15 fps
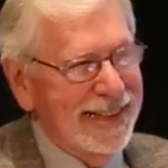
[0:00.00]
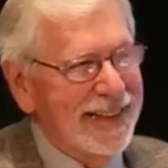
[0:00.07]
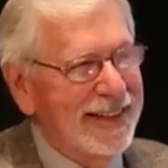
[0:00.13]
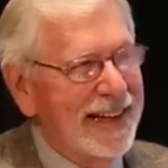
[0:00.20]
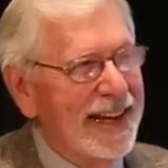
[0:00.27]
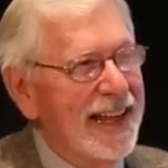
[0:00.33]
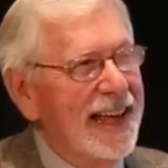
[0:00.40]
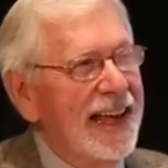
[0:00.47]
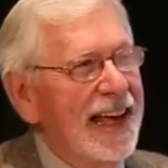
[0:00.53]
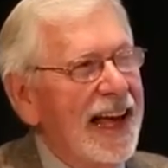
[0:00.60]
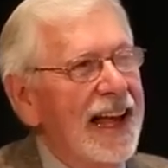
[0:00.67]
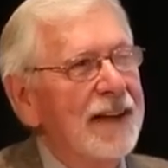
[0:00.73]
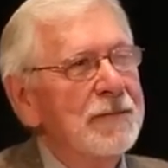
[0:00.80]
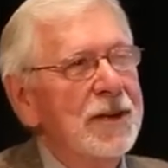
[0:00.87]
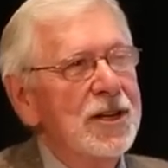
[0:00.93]
All right.
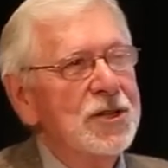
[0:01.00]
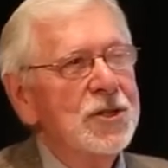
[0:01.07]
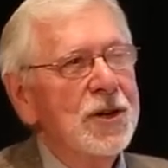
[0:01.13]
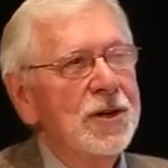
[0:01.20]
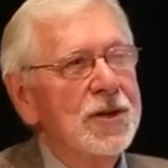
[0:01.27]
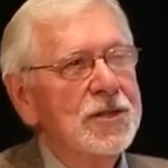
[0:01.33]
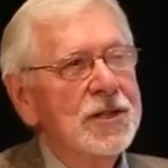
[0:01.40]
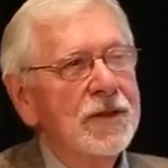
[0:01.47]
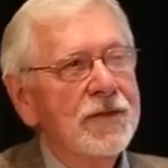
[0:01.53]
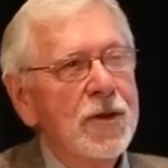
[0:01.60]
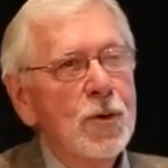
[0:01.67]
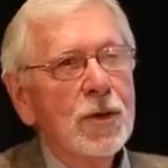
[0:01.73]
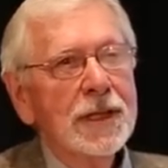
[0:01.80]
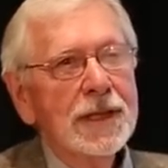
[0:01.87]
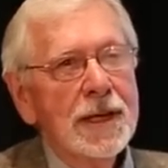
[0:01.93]
I'm going to show you just a
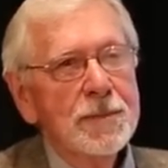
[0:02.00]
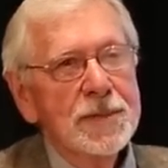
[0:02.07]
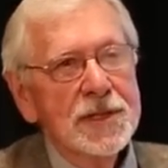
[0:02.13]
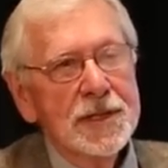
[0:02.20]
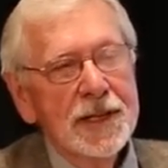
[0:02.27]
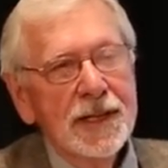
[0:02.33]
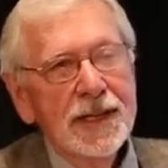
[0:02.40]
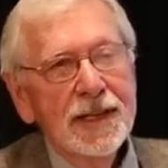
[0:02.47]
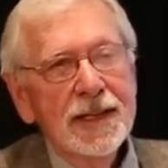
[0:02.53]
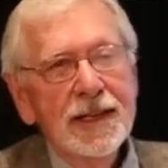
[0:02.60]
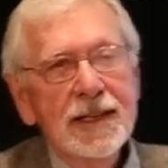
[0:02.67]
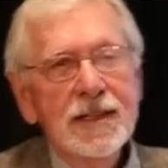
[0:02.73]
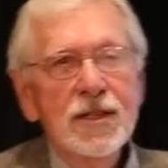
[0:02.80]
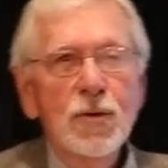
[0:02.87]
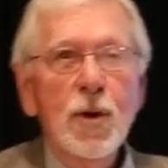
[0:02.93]
few clips
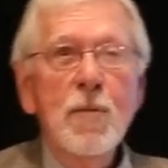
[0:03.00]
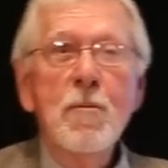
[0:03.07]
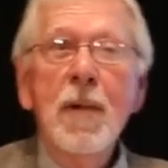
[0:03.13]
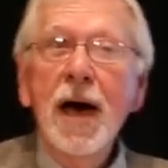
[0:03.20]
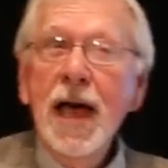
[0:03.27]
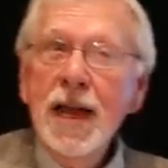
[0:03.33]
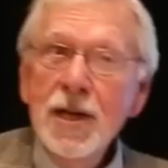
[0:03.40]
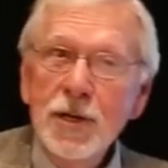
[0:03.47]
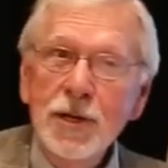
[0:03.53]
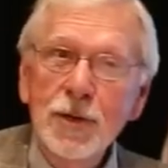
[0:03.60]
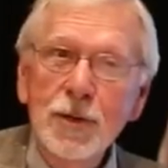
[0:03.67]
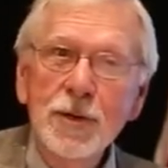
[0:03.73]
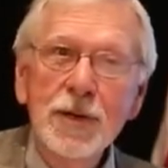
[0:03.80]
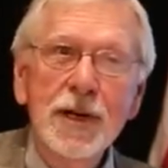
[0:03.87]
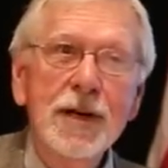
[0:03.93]
to remind
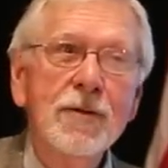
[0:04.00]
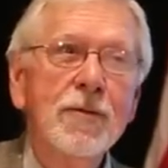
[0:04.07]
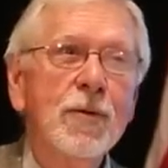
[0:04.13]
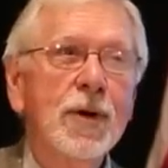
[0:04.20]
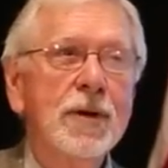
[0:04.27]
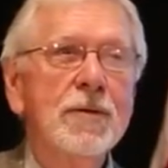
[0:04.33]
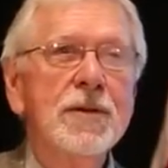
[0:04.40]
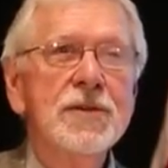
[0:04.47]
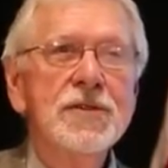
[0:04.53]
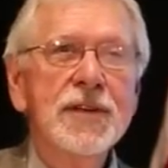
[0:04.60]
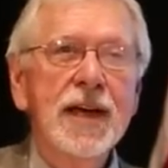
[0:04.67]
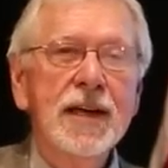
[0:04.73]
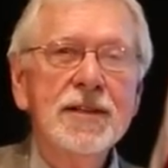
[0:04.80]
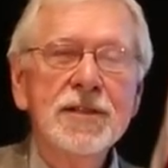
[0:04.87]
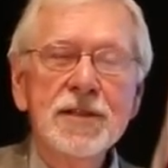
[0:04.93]
you of what was
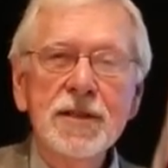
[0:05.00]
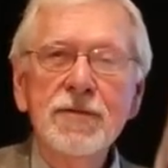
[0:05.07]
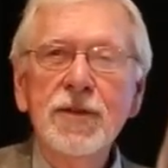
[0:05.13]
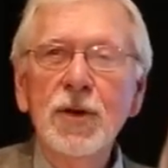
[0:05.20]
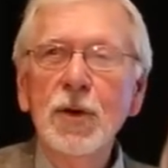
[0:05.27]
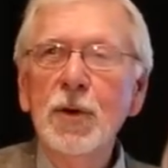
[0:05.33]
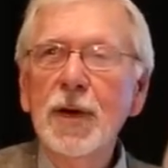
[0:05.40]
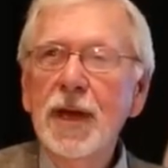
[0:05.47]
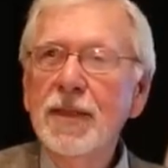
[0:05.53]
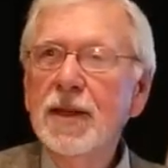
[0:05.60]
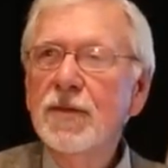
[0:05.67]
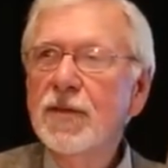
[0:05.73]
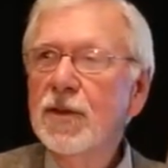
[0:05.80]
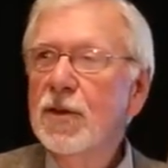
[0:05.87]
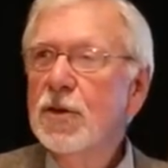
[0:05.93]
said, just a few, and
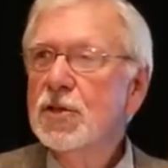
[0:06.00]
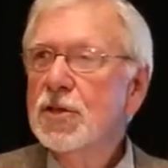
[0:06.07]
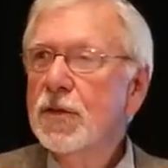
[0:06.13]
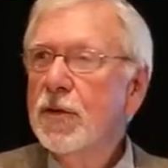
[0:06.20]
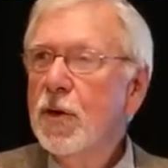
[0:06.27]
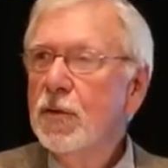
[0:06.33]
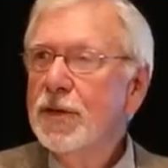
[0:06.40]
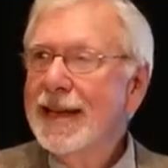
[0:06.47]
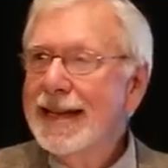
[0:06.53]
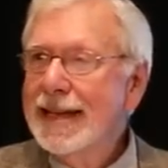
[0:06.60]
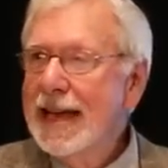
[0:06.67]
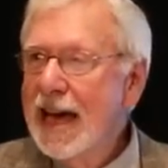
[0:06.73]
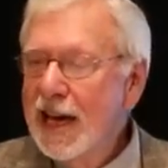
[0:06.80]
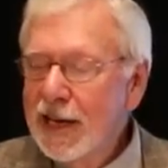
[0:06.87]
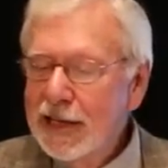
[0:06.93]
then for those of you who did
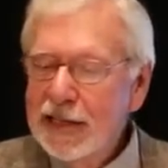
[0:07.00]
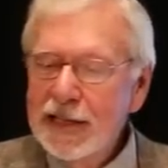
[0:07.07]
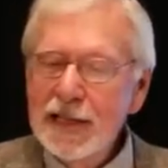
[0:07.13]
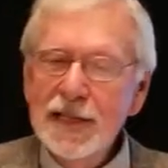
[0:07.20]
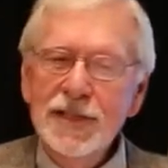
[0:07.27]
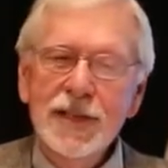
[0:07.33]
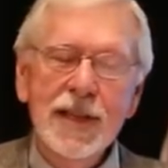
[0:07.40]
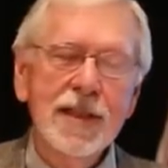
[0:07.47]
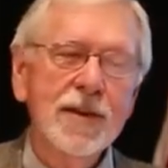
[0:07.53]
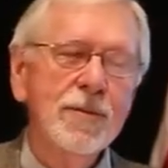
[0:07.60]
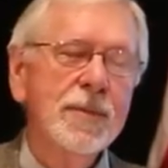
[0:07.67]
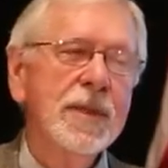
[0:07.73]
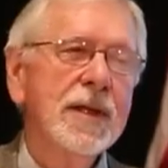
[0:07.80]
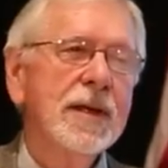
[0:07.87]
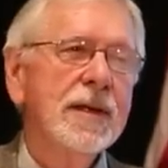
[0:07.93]
not see
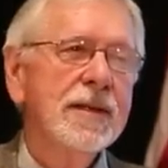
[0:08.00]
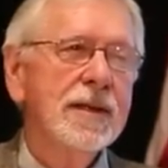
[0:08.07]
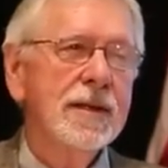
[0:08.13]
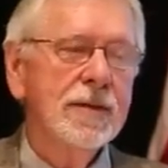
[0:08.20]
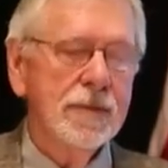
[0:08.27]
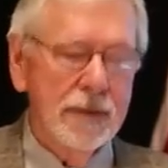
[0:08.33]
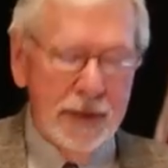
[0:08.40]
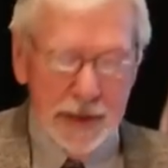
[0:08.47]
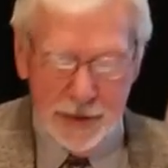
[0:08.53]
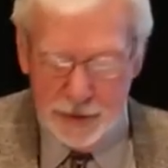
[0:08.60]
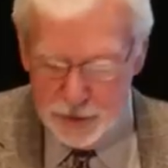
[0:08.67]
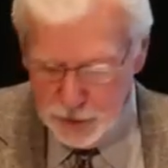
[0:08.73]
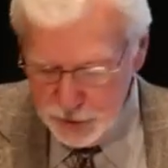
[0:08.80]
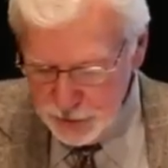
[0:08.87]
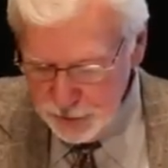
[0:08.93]
them, to
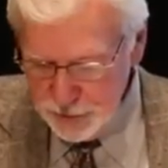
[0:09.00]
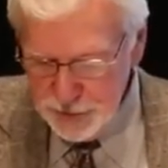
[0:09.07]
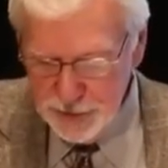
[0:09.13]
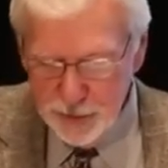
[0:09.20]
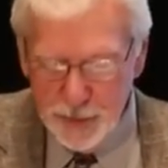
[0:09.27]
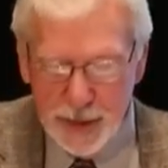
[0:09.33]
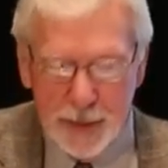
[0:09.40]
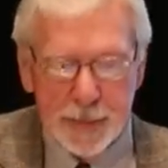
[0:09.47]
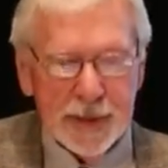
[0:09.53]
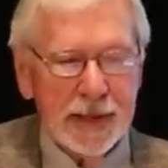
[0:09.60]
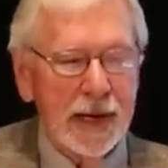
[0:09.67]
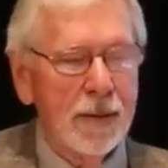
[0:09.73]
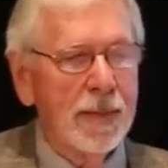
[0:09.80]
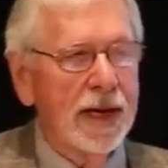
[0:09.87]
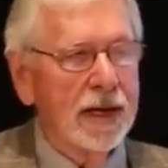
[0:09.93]
introduce you to the people,
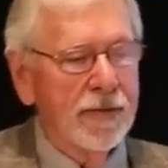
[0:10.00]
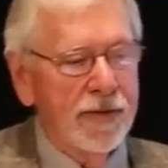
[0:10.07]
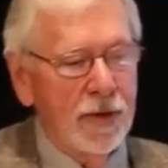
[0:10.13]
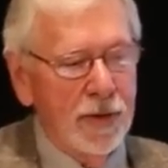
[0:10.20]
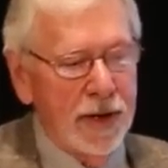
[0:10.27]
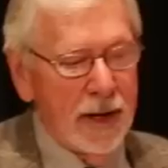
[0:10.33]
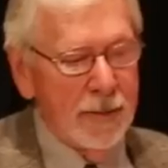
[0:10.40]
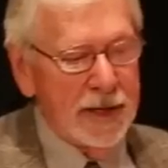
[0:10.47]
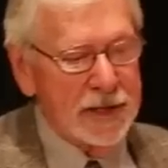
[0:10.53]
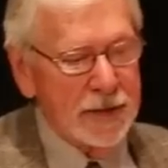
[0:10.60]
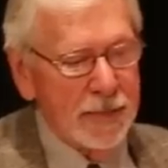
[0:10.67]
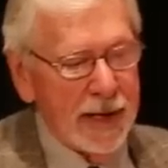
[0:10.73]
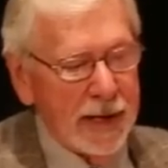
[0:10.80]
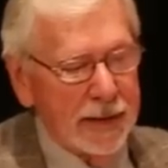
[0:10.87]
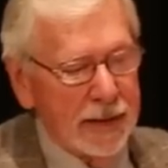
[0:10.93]
and I'll make a few comments
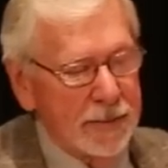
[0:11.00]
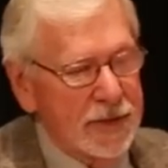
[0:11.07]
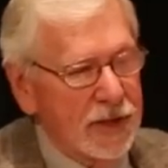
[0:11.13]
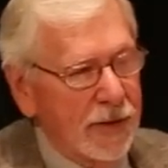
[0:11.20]
about them.